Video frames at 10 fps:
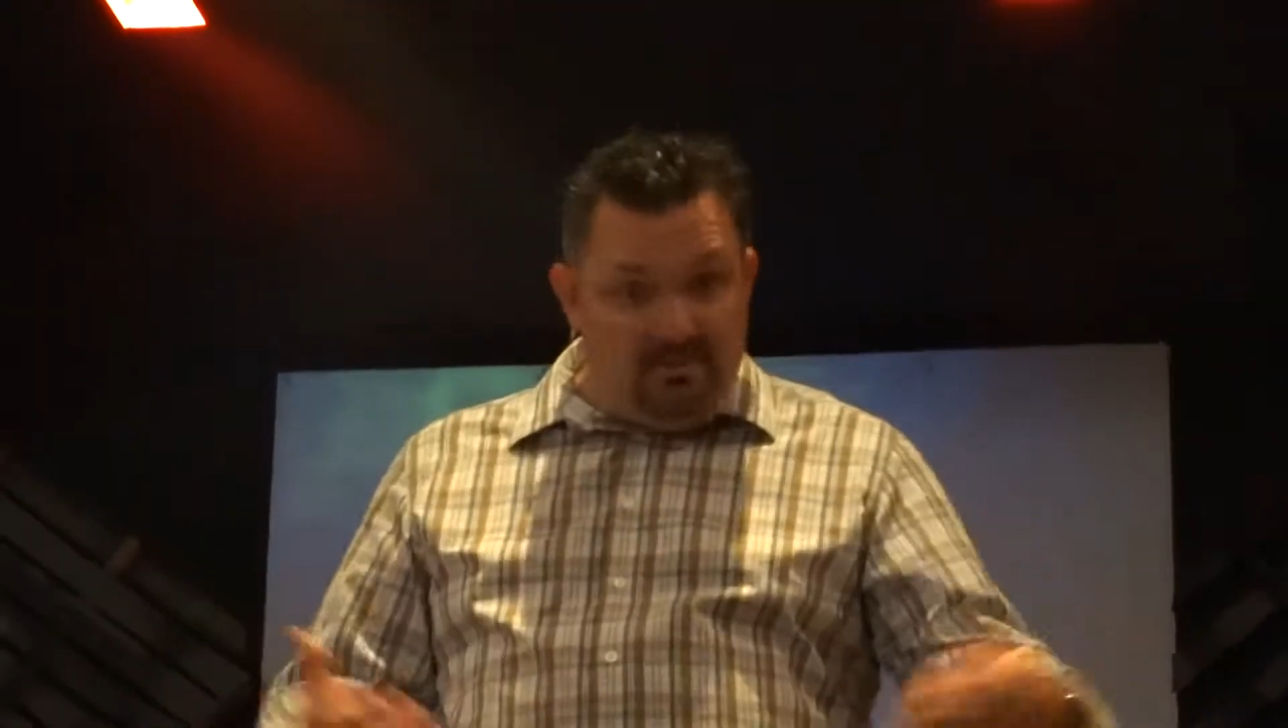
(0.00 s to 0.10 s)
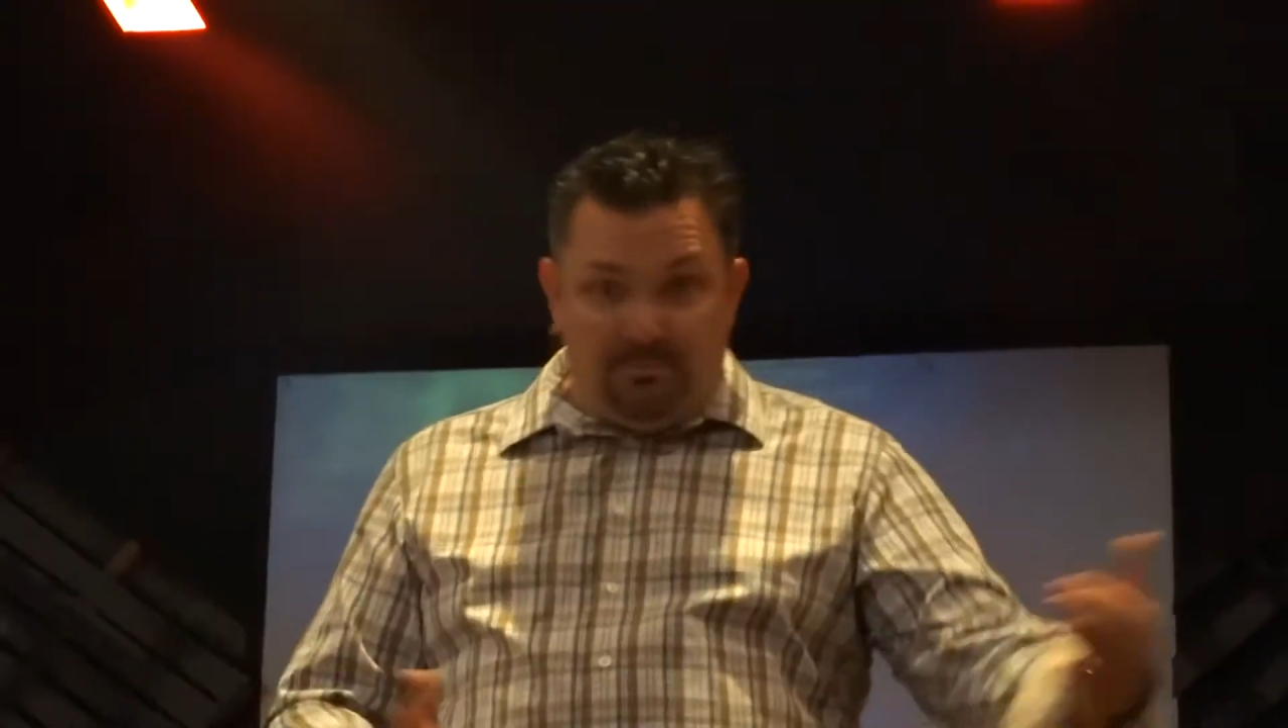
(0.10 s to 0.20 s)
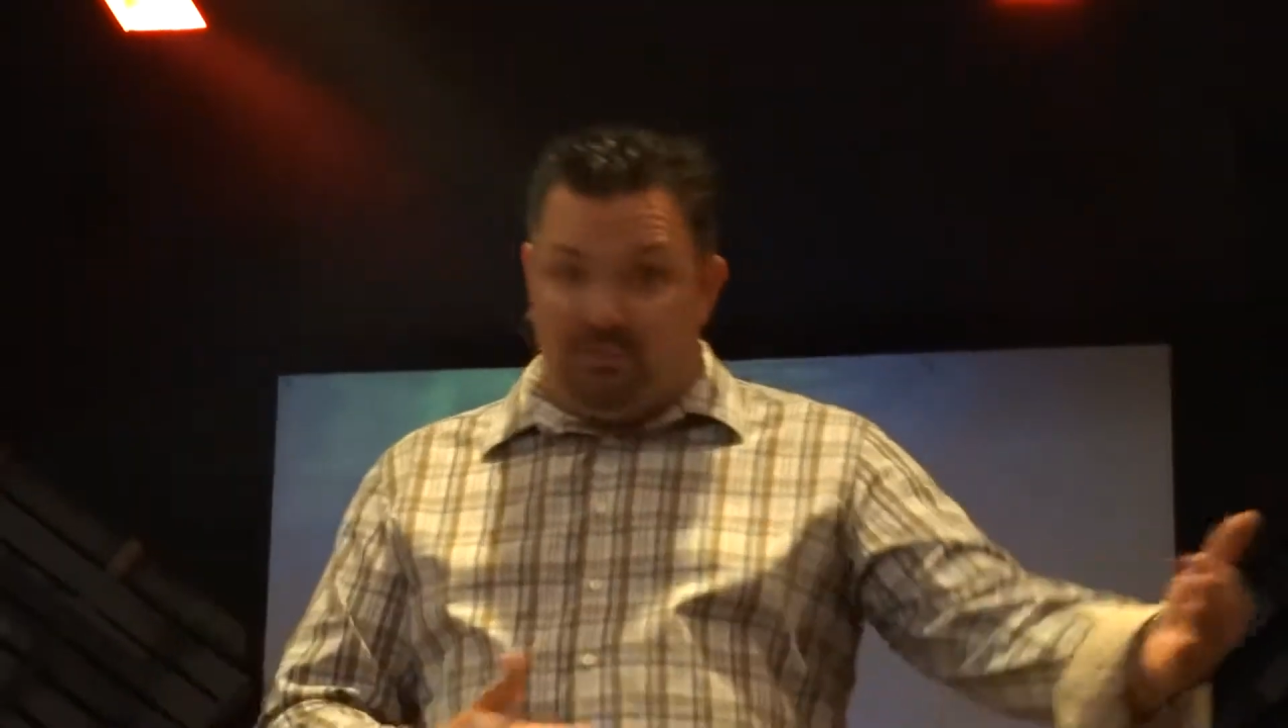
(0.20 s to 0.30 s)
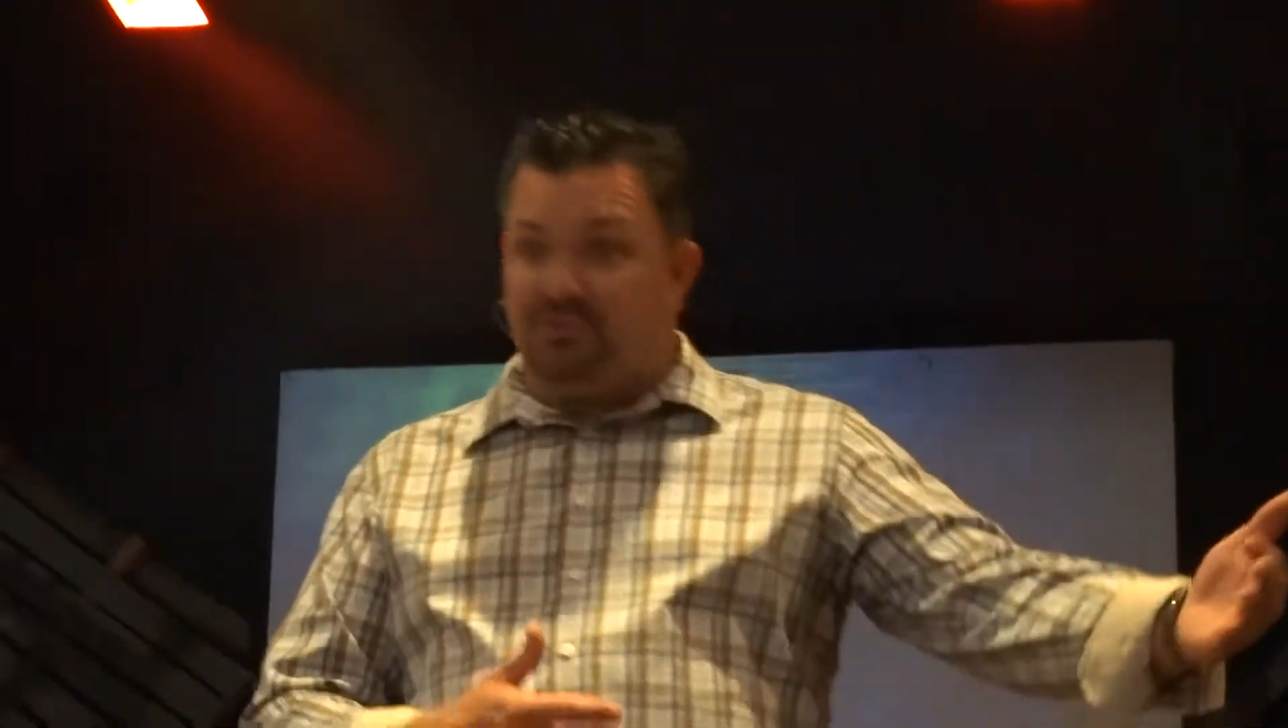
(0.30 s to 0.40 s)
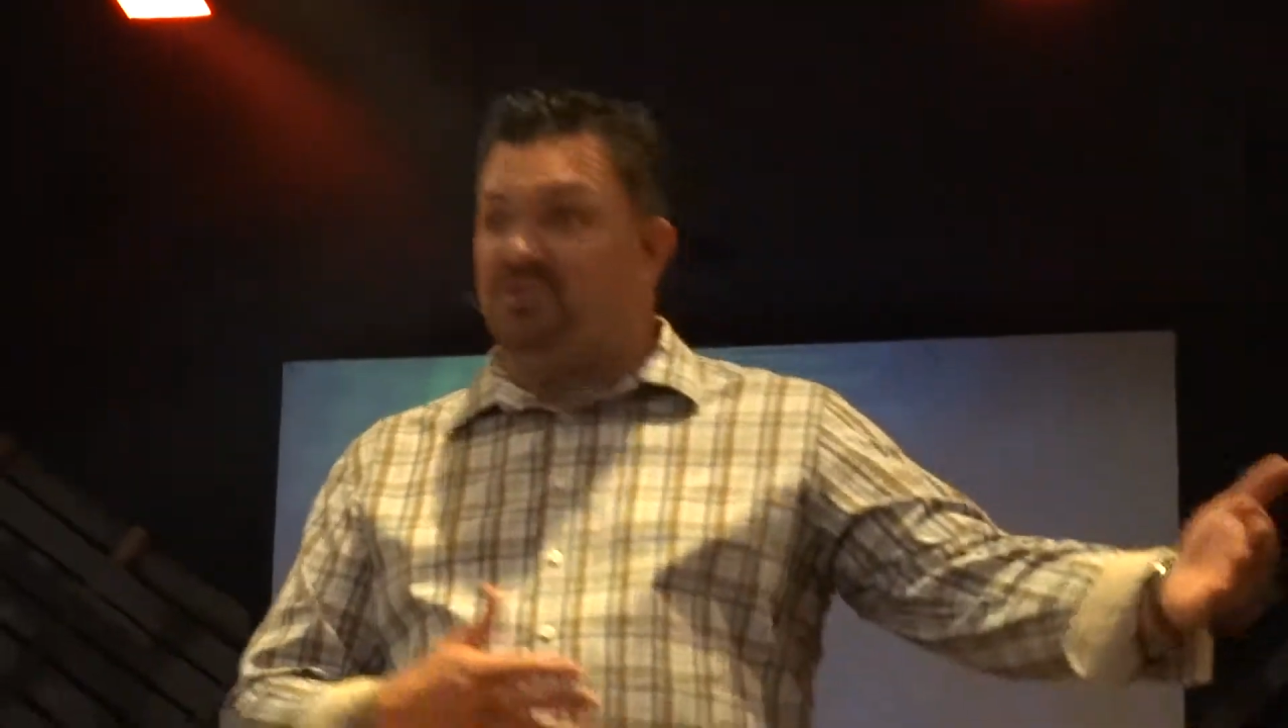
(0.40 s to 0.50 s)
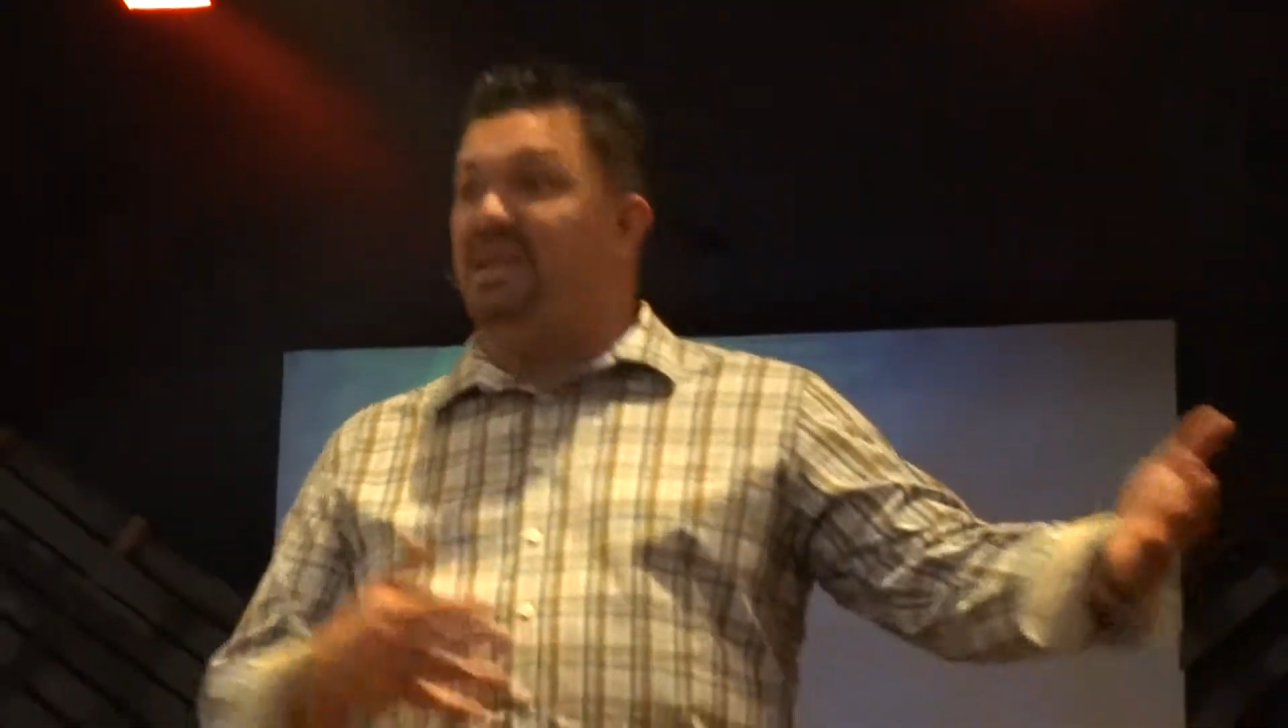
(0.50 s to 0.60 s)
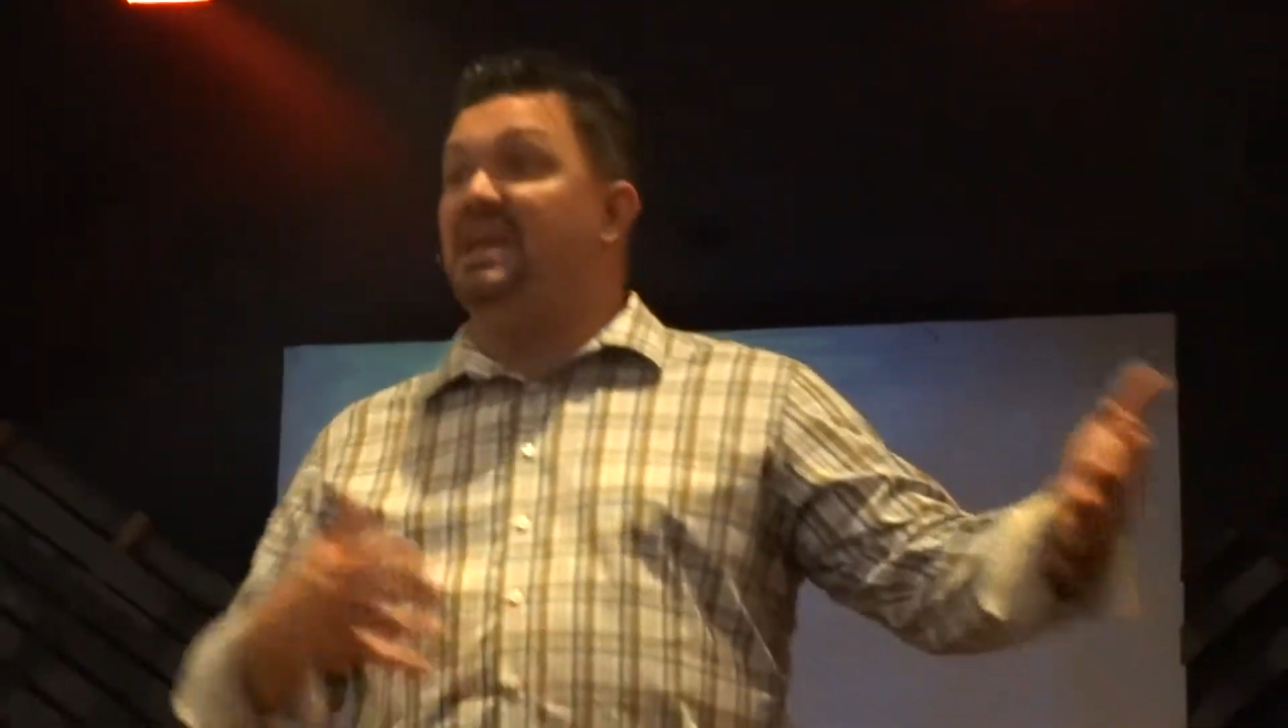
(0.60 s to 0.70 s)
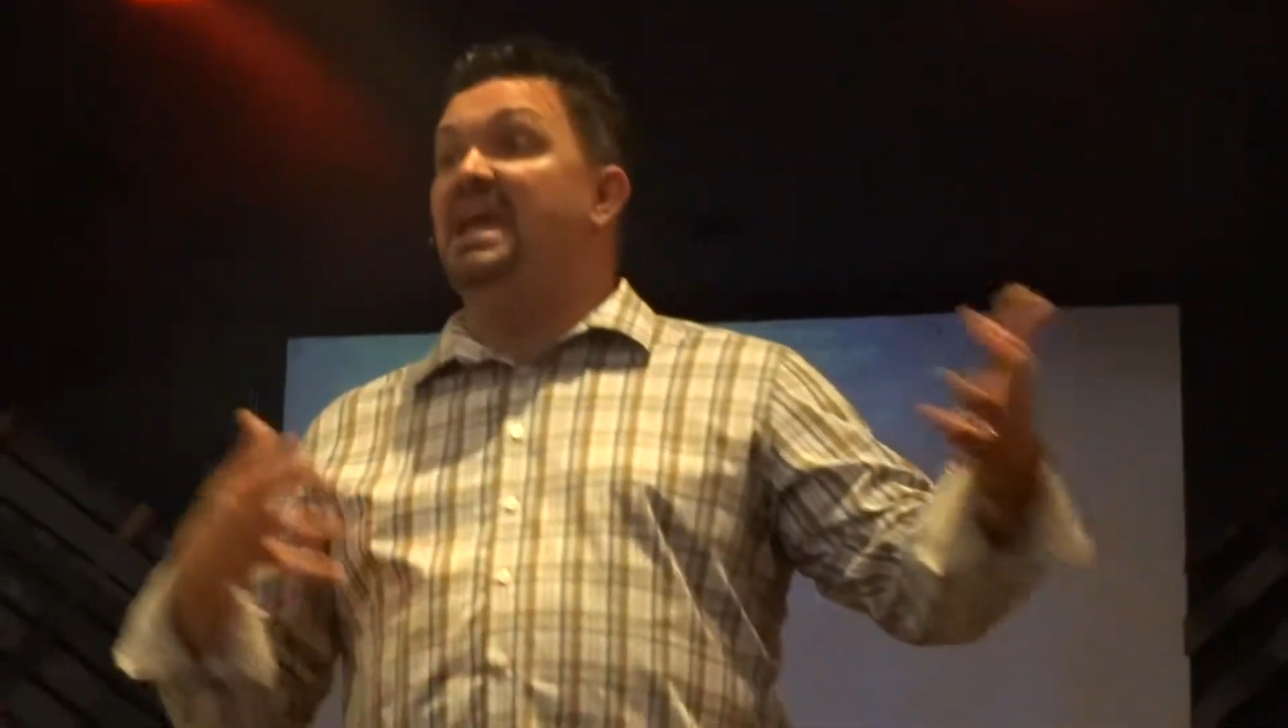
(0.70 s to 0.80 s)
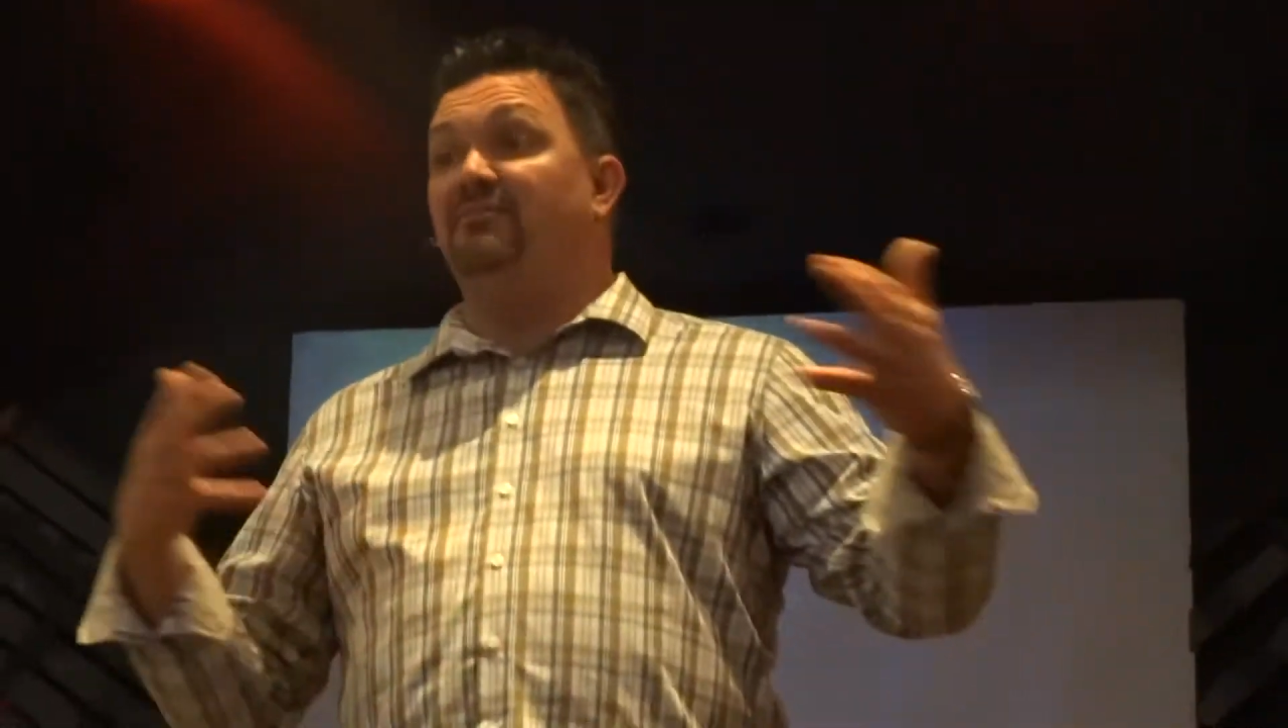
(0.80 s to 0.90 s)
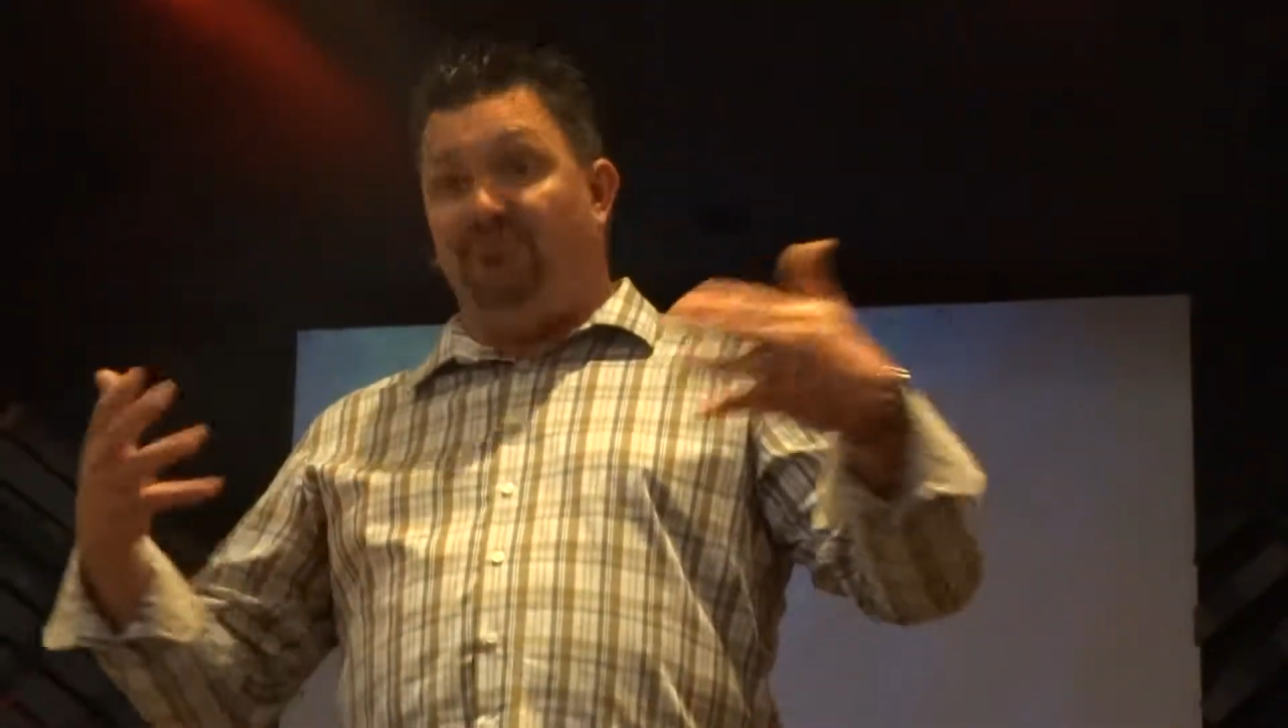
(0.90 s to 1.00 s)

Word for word: per se a